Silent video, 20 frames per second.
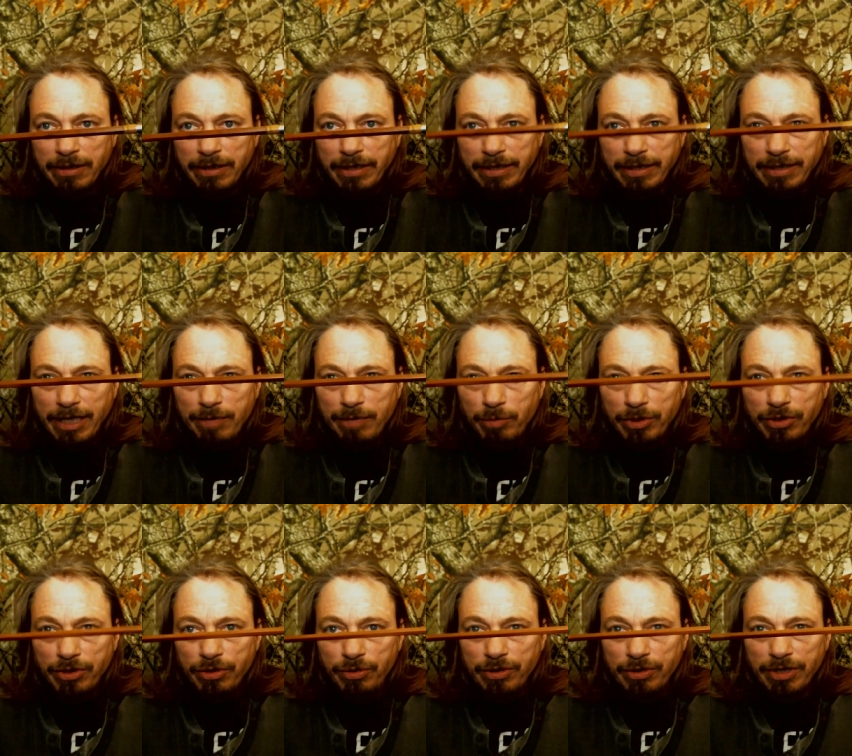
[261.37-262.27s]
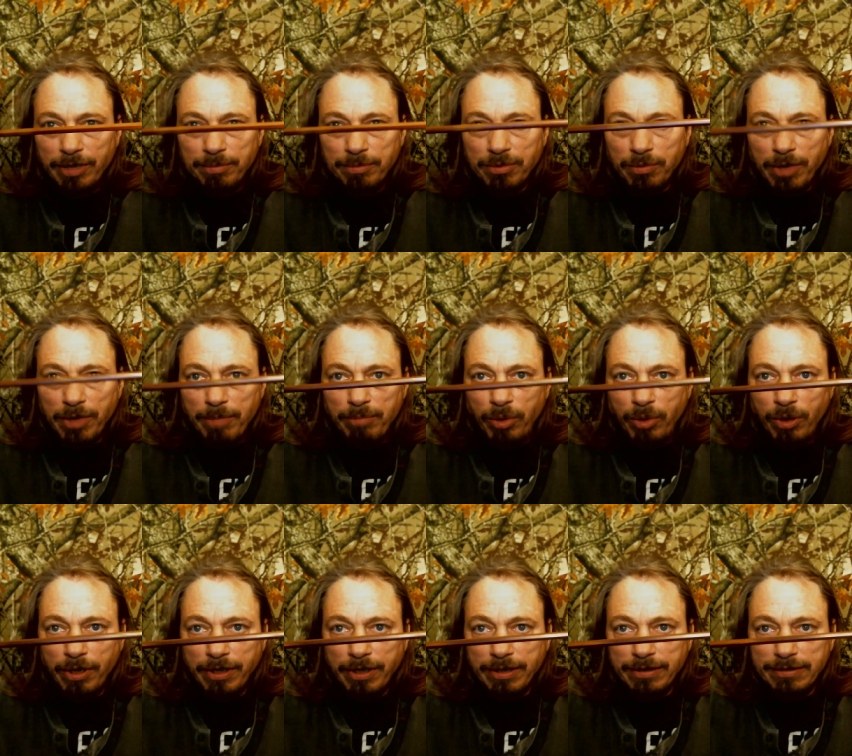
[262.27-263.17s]
It came with two tips when I
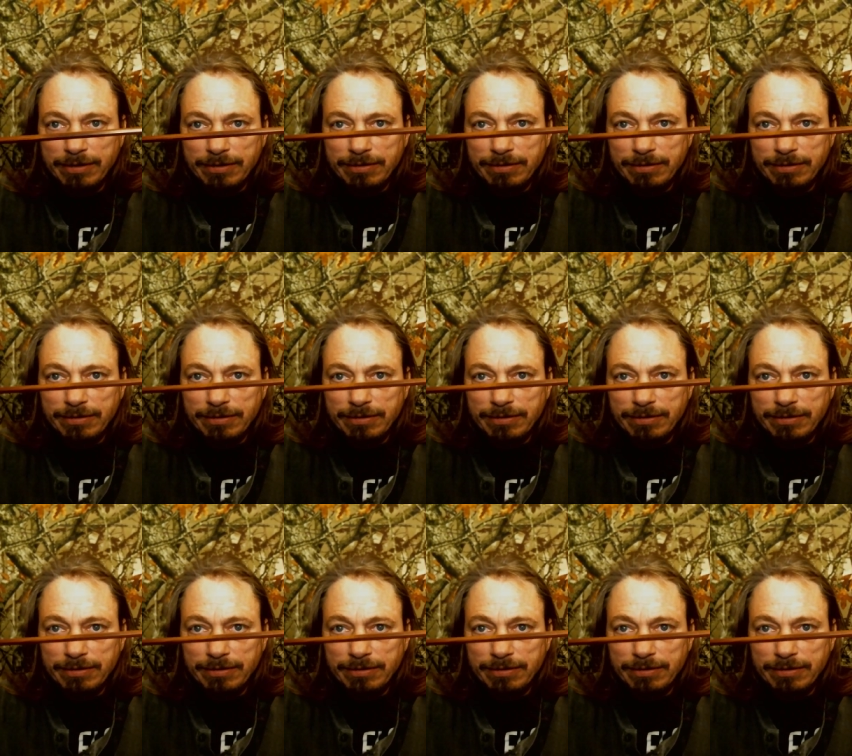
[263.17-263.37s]
bought it.